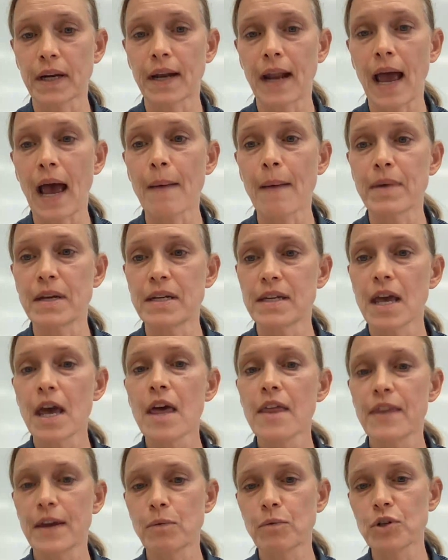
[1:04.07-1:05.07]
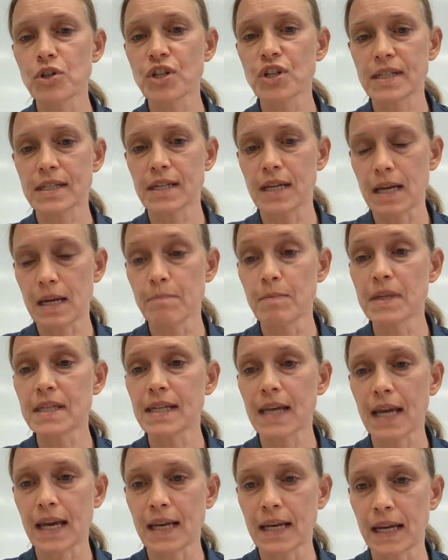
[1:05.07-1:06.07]
had happened. They were just
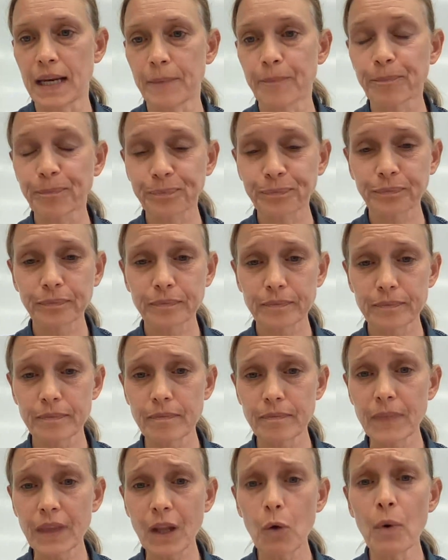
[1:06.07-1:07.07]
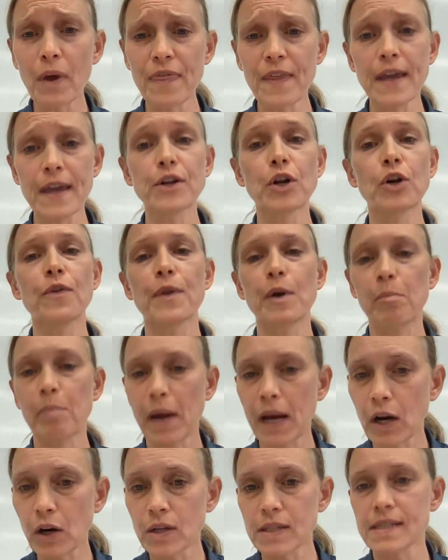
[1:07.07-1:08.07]
imitating what they had heard their
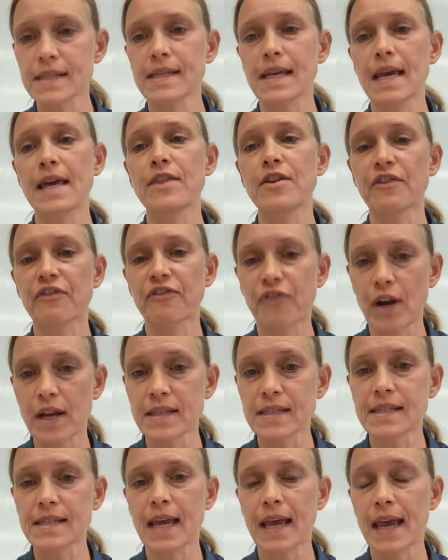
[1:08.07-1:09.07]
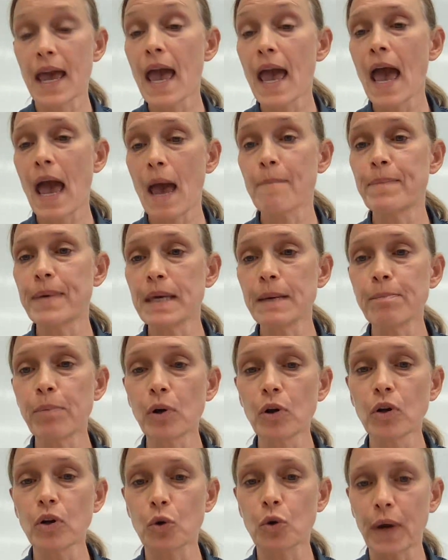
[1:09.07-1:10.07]
parents say, their friends say, and
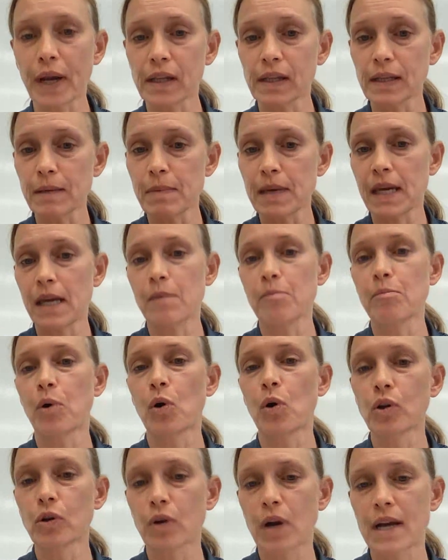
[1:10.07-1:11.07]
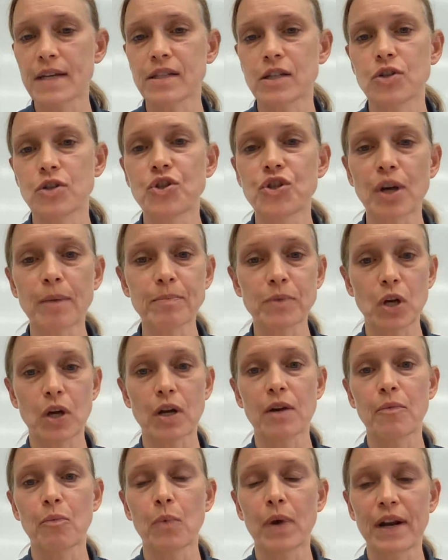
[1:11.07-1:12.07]
people quickly became polarized and jumped
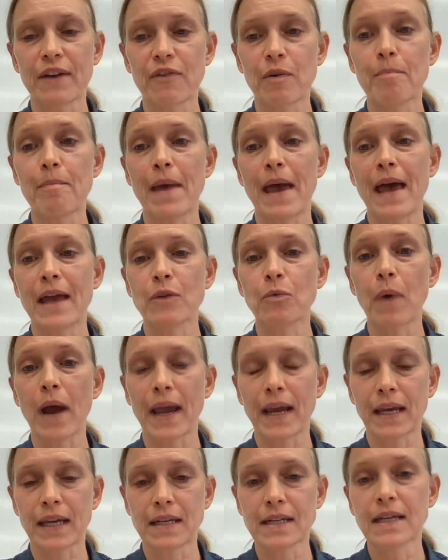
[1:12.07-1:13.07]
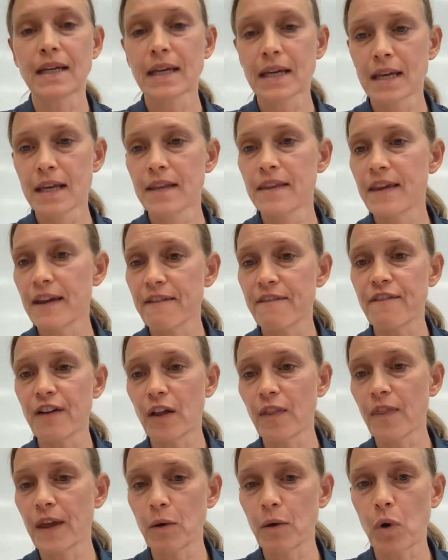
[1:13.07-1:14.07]
on whatever bandwagon they
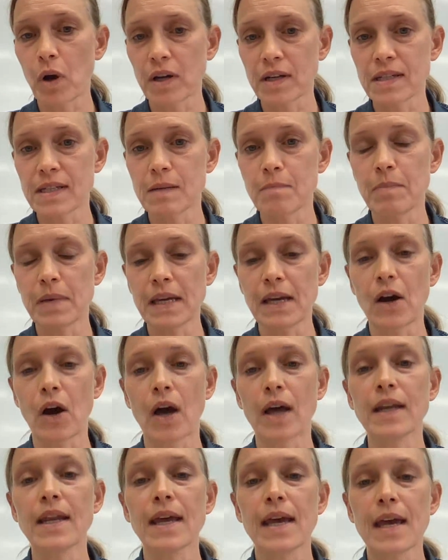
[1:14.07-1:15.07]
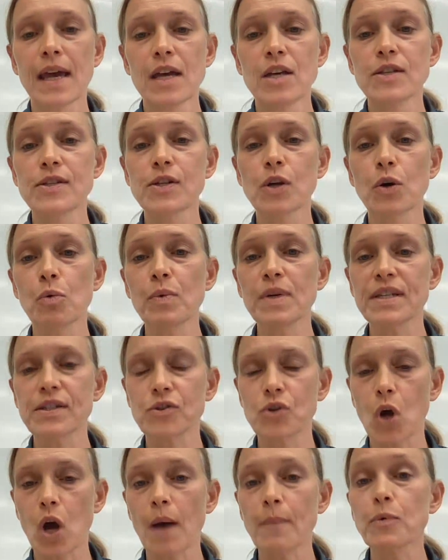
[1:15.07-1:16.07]
felt they wanted to be on. So we
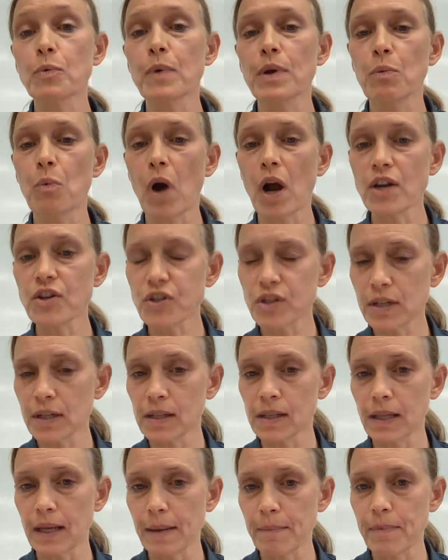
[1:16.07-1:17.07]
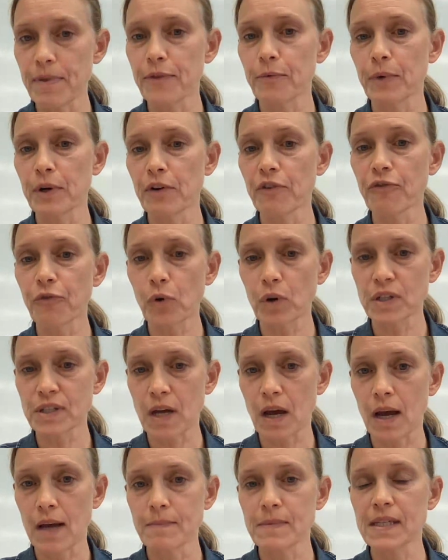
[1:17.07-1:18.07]
stopped, we watched the clip 3 or 4
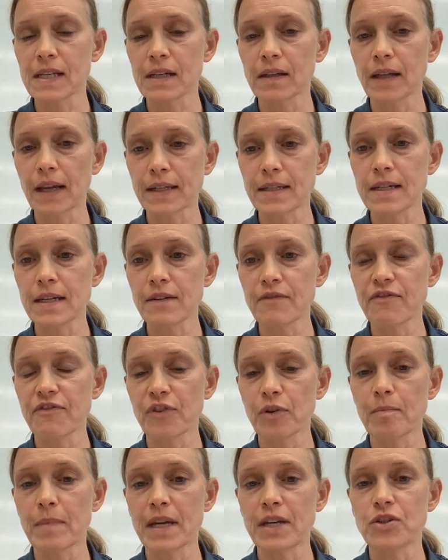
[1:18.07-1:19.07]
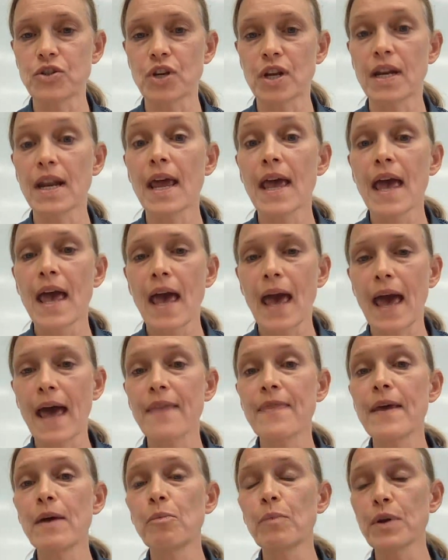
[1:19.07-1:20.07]
times, collected information,
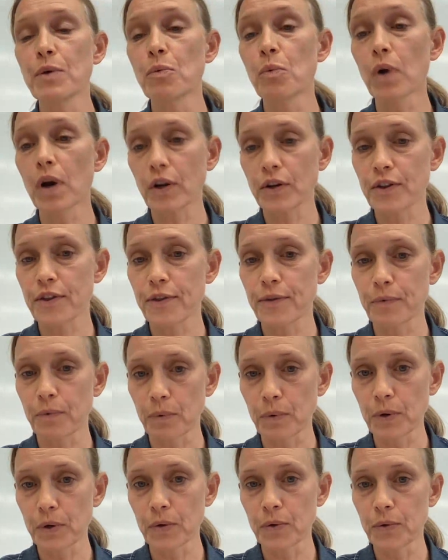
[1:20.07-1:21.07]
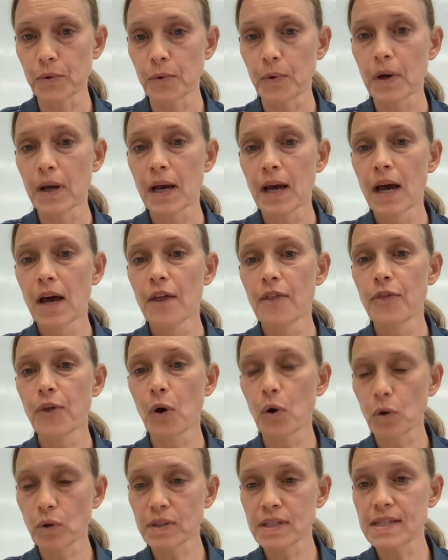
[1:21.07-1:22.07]
and then we worked through the
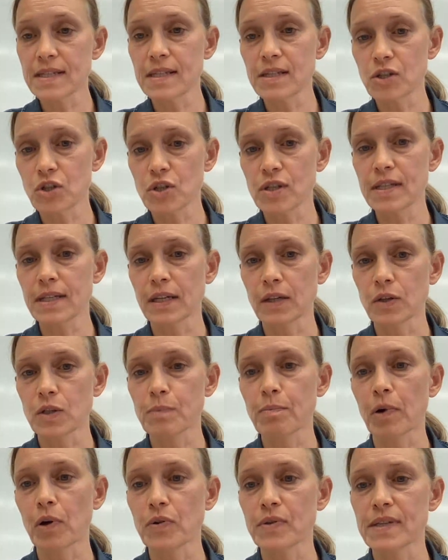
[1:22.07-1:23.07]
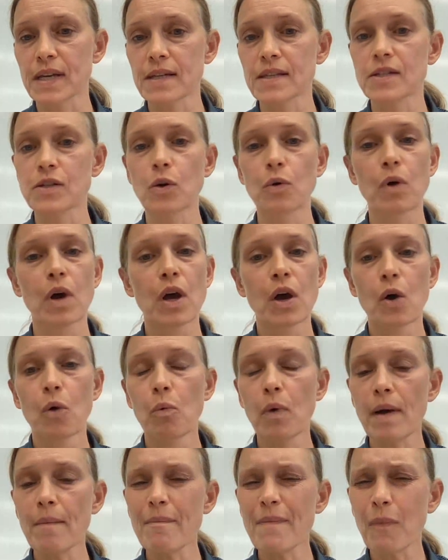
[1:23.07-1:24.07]
whole decision skills process. So
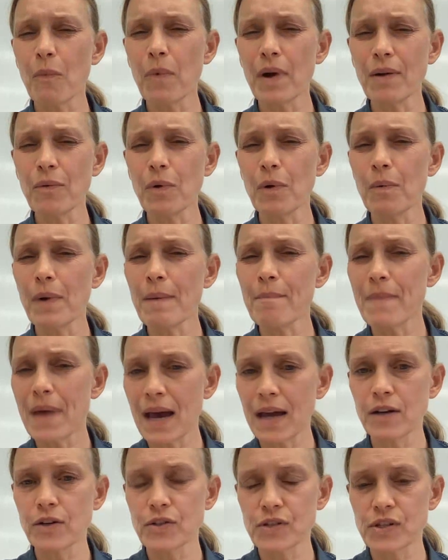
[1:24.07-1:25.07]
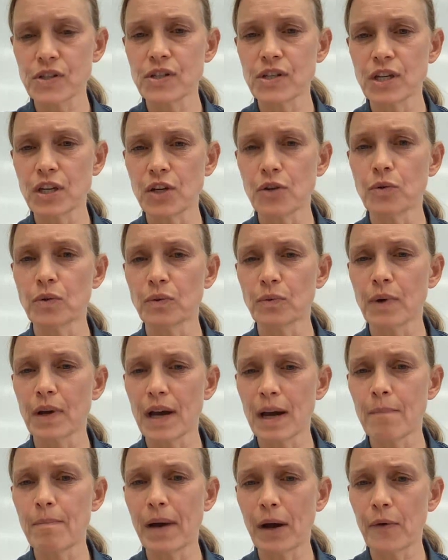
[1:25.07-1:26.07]
what matters to you
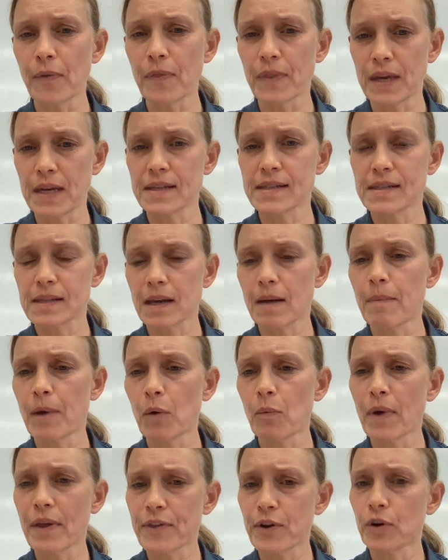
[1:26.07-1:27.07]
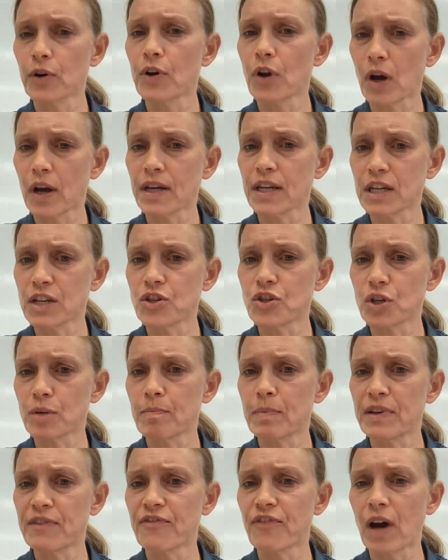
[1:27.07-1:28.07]
about this, about whether or not he should
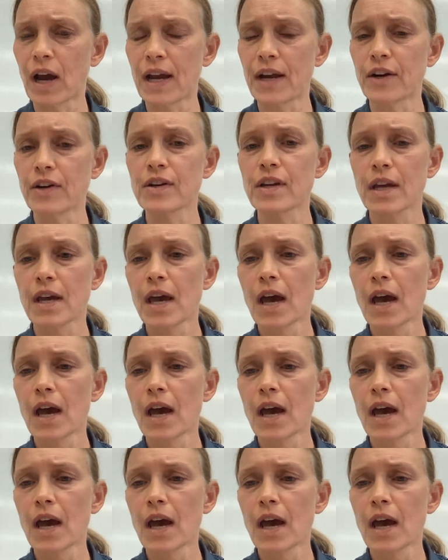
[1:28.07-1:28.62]
be fired?